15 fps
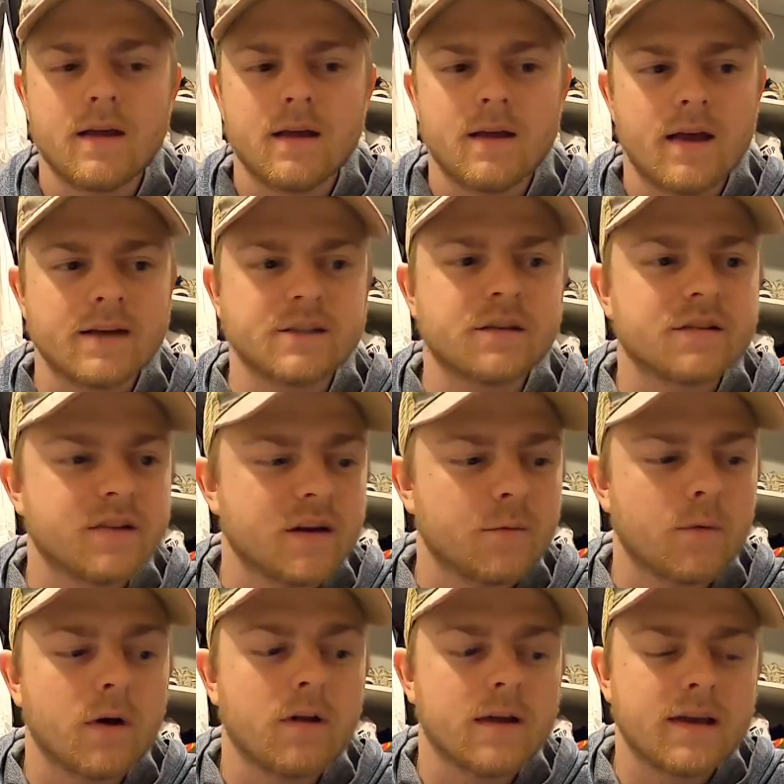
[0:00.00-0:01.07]
It
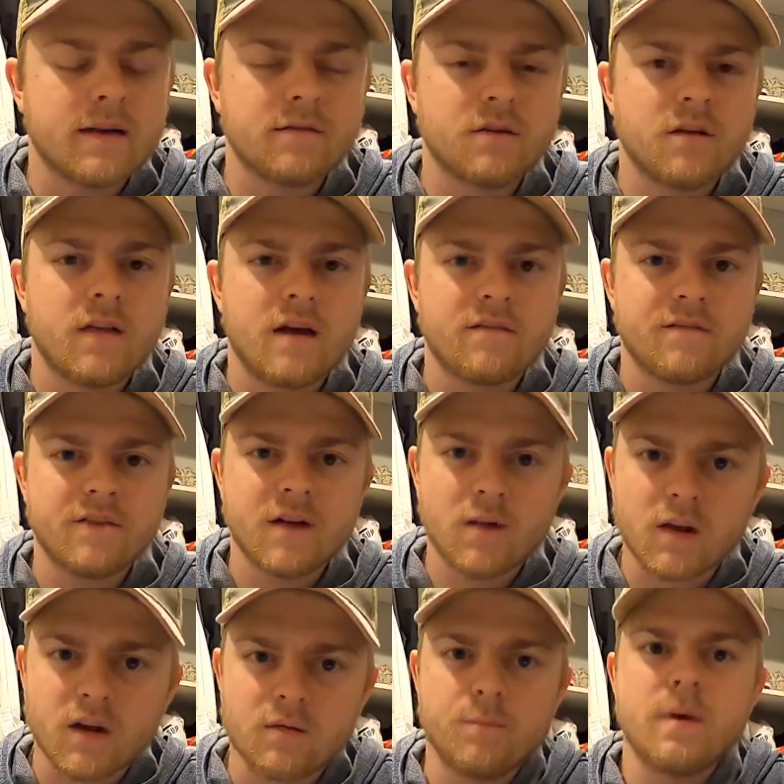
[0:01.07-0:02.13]
really gives you that
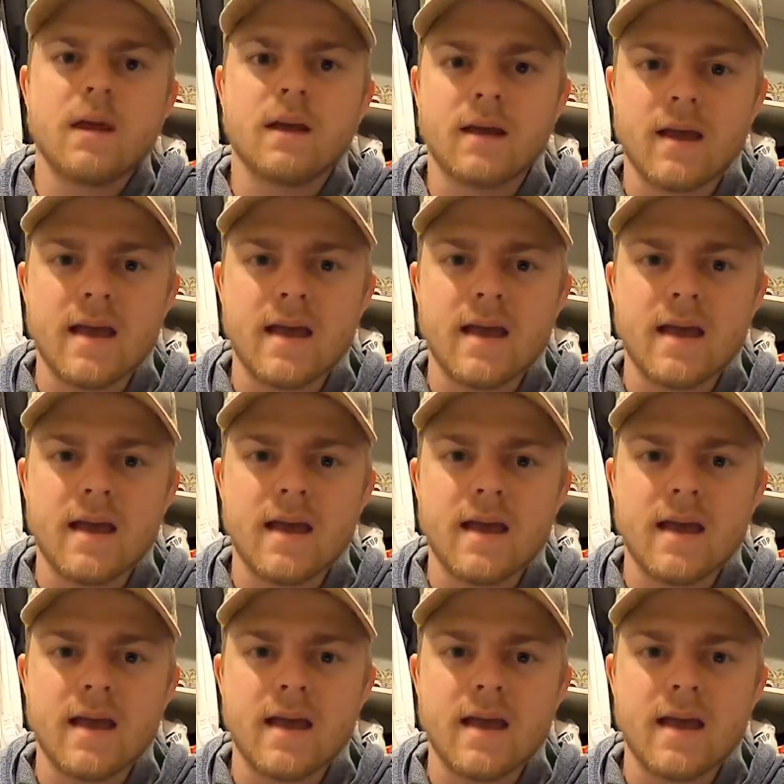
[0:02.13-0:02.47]
feeling of being